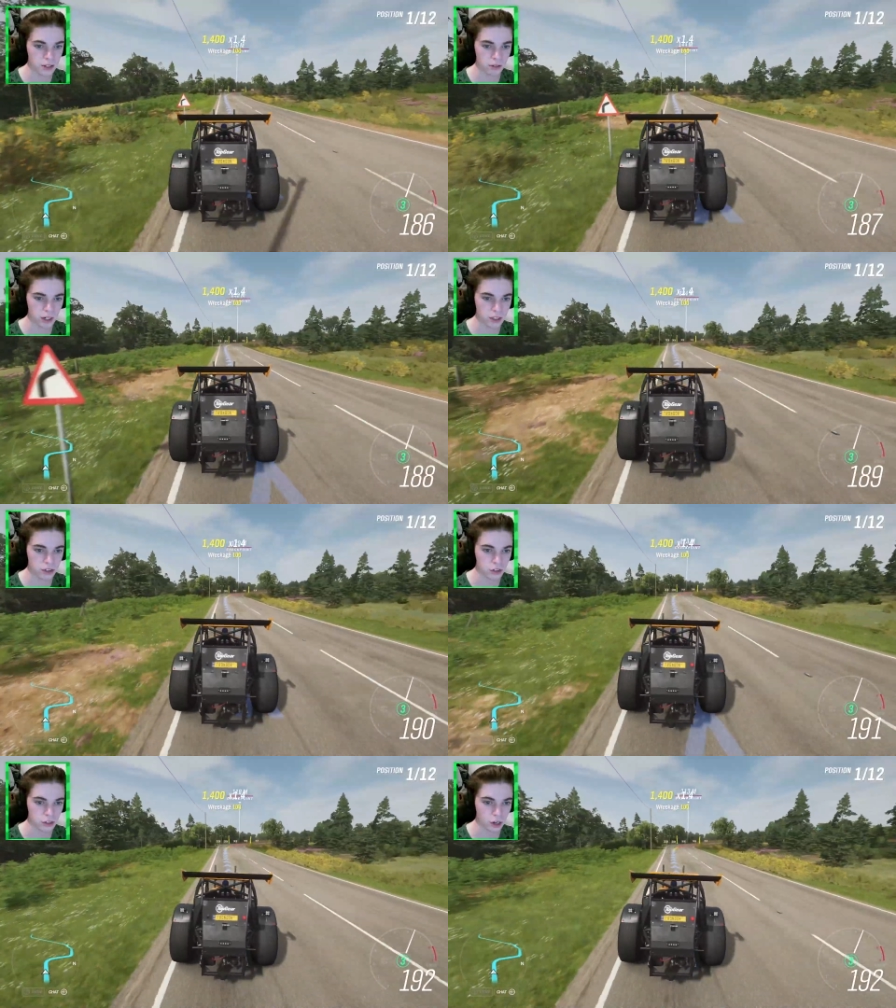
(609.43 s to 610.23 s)
The race
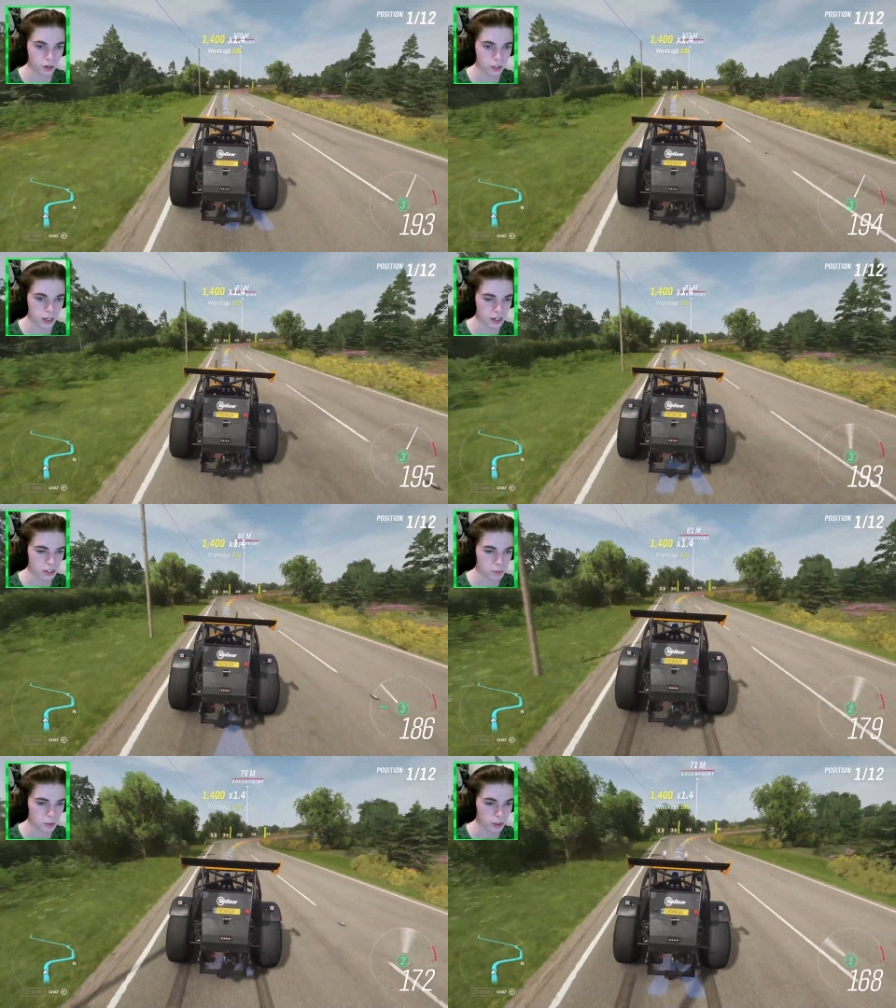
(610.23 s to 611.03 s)
usually only takes
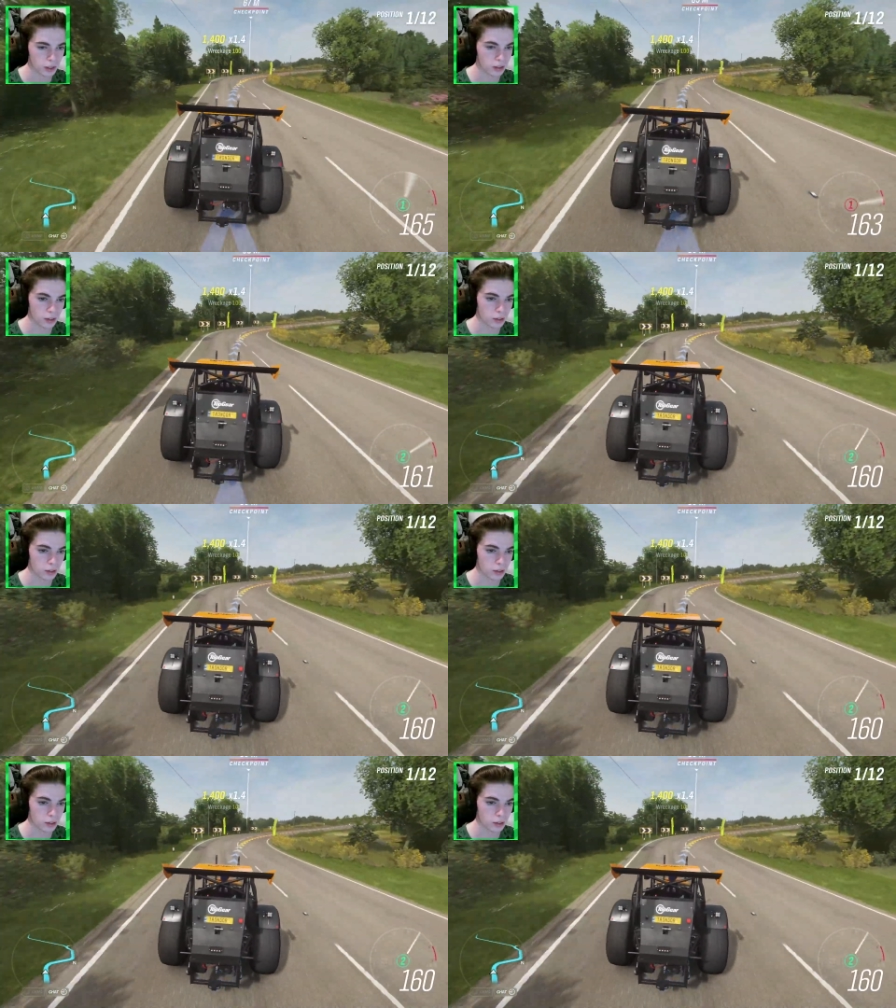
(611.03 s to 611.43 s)
between